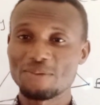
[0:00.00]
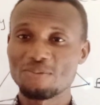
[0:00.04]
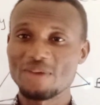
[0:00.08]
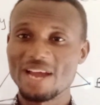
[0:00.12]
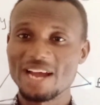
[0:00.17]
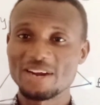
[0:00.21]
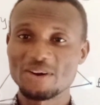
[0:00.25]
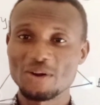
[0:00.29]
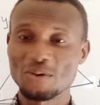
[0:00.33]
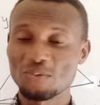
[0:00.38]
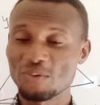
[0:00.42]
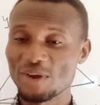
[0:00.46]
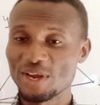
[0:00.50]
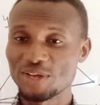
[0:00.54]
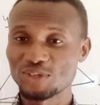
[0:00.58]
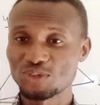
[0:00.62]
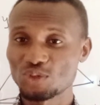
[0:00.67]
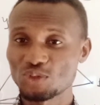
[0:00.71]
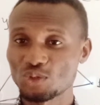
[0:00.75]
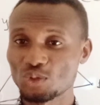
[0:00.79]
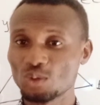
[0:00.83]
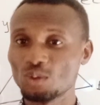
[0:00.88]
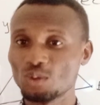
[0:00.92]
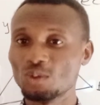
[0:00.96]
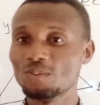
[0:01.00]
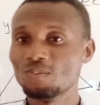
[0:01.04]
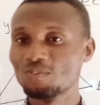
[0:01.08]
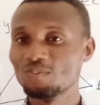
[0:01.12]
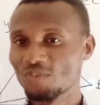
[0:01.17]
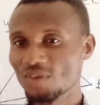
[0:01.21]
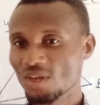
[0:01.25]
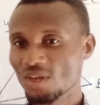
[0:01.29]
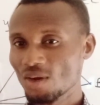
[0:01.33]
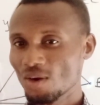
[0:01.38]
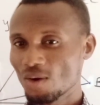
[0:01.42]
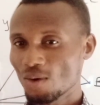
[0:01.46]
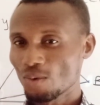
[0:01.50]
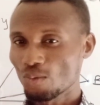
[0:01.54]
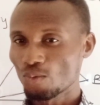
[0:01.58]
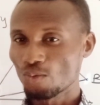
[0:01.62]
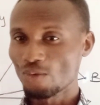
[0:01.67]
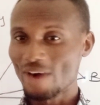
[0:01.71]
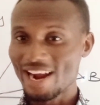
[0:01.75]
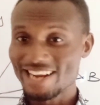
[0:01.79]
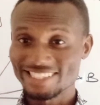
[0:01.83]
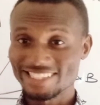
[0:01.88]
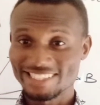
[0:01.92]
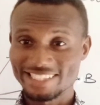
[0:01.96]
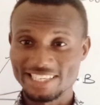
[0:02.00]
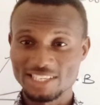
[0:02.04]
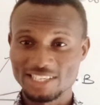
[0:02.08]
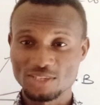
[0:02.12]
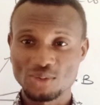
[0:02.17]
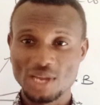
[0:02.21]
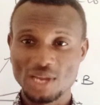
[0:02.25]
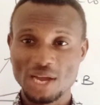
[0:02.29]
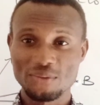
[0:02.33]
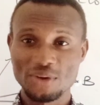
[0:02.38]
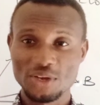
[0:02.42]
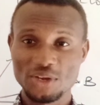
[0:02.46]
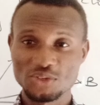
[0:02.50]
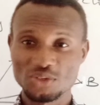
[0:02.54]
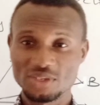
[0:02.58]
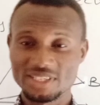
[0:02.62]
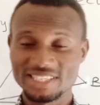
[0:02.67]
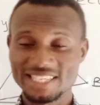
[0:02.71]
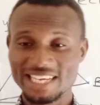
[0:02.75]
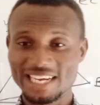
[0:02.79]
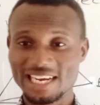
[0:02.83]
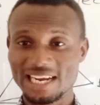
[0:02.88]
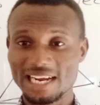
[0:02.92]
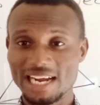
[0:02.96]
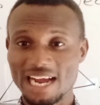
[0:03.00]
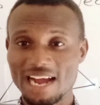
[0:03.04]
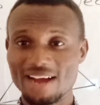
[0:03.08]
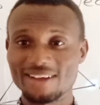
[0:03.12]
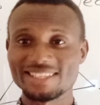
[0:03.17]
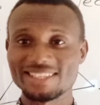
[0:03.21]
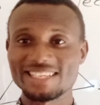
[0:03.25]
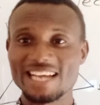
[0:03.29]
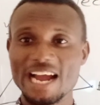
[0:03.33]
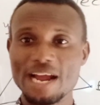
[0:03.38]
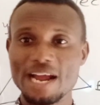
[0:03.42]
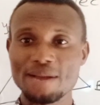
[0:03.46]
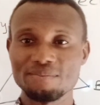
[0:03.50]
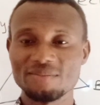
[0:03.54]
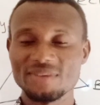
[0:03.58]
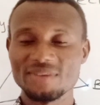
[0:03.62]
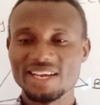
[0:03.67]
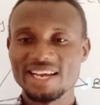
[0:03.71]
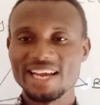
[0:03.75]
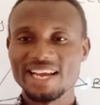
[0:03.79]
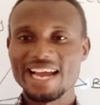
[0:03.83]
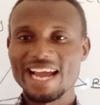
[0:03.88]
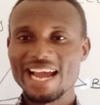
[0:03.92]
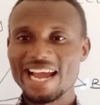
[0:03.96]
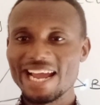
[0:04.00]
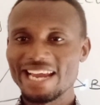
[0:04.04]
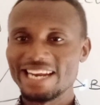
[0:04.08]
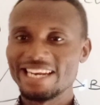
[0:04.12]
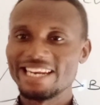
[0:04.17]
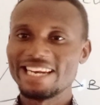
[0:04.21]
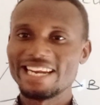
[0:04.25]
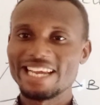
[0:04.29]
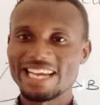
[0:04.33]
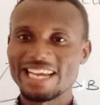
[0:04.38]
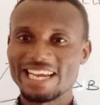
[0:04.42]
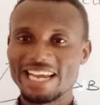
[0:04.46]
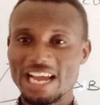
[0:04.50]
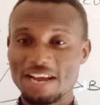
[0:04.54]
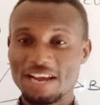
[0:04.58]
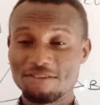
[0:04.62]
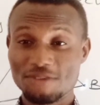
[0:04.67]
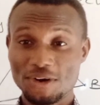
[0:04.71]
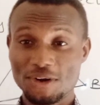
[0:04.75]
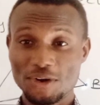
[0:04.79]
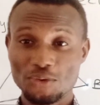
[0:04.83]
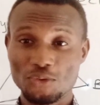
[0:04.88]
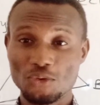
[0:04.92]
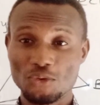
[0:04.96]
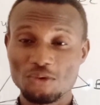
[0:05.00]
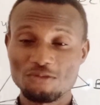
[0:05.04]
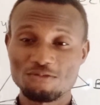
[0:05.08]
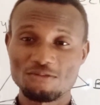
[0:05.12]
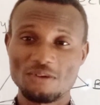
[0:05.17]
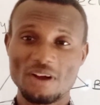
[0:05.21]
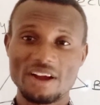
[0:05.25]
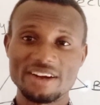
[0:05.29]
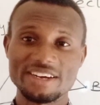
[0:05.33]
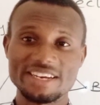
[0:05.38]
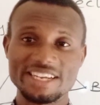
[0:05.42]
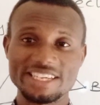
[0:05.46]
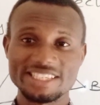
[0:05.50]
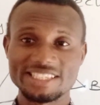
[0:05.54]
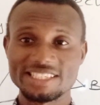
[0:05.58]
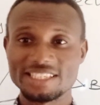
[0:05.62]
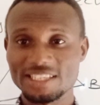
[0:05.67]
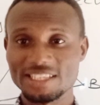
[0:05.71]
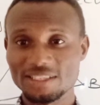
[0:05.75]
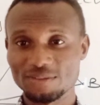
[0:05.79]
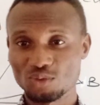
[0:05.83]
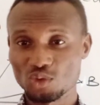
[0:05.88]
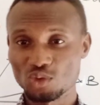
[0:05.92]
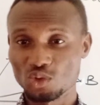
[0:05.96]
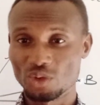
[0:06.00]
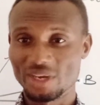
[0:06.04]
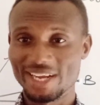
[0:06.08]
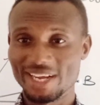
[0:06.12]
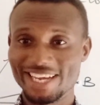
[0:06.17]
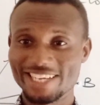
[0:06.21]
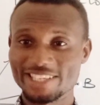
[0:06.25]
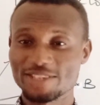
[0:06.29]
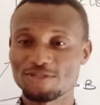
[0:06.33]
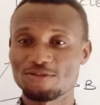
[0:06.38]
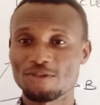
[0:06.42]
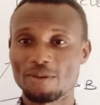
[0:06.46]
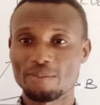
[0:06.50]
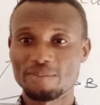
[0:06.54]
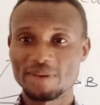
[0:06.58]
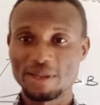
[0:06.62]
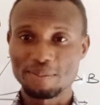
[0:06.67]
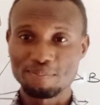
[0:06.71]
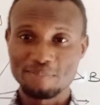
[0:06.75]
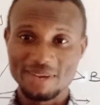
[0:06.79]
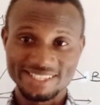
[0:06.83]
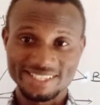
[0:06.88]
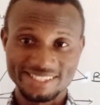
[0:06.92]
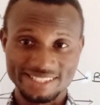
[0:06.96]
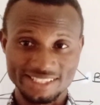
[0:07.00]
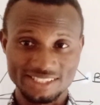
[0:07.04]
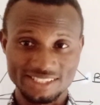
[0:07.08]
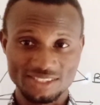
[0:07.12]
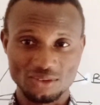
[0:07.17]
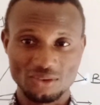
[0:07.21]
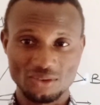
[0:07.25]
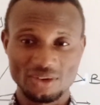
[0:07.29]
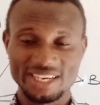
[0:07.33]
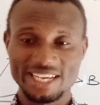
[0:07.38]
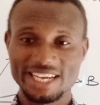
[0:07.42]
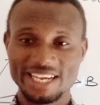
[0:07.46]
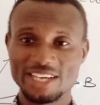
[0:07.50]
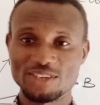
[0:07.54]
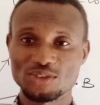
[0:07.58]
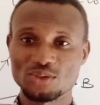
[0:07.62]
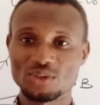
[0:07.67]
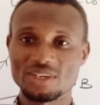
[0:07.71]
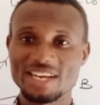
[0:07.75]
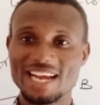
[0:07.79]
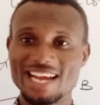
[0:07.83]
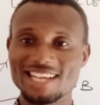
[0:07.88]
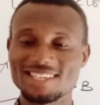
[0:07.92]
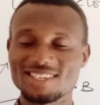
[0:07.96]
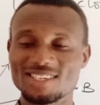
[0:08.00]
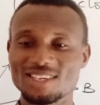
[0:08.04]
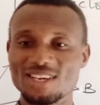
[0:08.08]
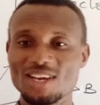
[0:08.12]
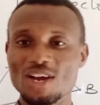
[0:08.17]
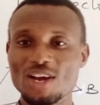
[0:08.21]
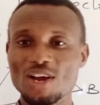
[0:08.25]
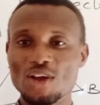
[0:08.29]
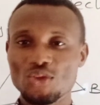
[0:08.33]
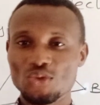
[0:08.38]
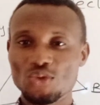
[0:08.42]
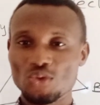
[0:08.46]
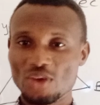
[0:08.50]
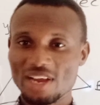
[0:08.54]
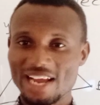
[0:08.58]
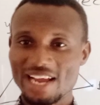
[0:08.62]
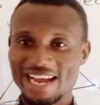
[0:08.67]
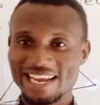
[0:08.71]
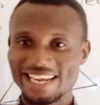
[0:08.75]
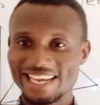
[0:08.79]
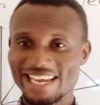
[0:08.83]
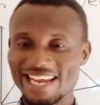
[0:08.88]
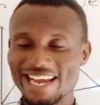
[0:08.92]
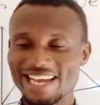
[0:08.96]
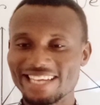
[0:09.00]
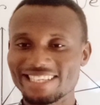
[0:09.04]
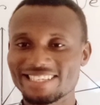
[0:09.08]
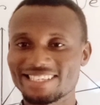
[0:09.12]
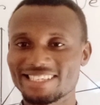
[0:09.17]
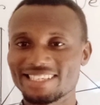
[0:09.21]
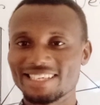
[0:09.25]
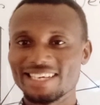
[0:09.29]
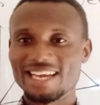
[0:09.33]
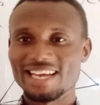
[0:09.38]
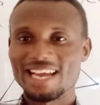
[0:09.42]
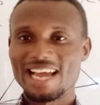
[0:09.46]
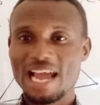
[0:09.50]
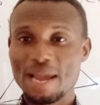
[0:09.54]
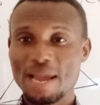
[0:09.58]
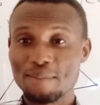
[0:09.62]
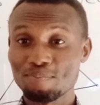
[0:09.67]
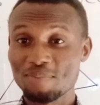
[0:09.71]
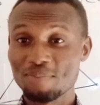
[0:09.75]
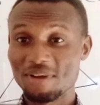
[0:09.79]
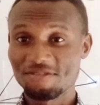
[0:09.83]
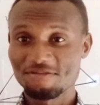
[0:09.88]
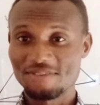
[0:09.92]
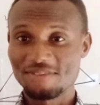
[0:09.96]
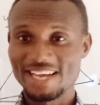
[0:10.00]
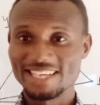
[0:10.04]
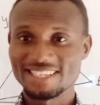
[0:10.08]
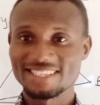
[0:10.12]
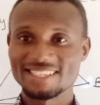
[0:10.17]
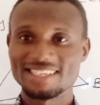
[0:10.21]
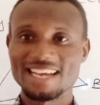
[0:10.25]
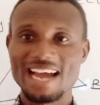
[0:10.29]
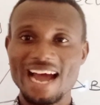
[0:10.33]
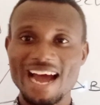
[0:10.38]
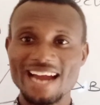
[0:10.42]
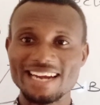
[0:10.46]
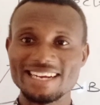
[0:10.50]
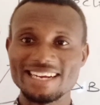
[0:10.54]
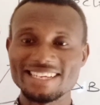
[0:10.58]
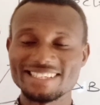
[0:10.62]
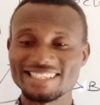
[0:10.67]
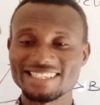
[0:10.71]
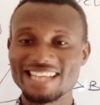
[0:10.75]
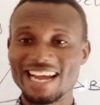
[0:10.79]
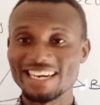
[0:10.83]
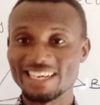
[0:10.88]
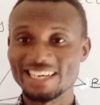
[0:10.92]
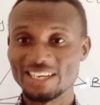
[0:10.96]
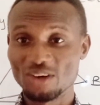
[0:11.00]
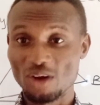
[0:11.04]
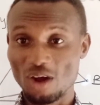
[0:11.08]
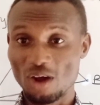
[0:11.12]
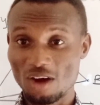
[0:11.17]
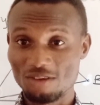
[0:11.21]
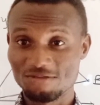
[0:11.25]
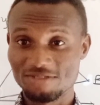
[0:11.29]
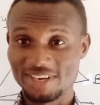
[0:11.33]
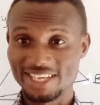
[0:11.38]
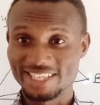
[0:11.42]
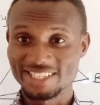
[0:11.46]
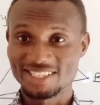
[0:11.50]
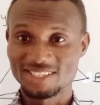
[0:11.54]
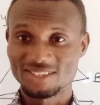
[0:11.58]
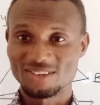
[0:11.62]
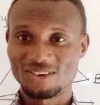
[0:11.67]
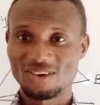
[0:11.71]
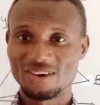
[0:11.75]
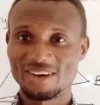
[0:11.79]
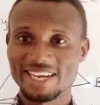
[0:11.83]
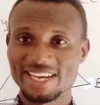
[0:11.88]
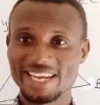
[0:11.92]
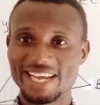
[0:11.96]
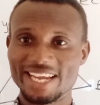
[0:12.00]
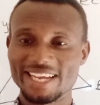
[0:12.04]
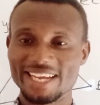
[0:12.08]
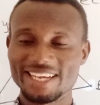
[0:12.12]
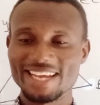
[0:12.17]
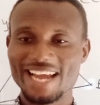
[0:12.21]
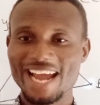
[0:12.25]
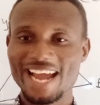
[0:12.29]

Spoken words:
We are not going to rush it. We are going to take our time and lay a very good foundation to it from the basis, okay, so that you can get a perfect understanding of it, okay?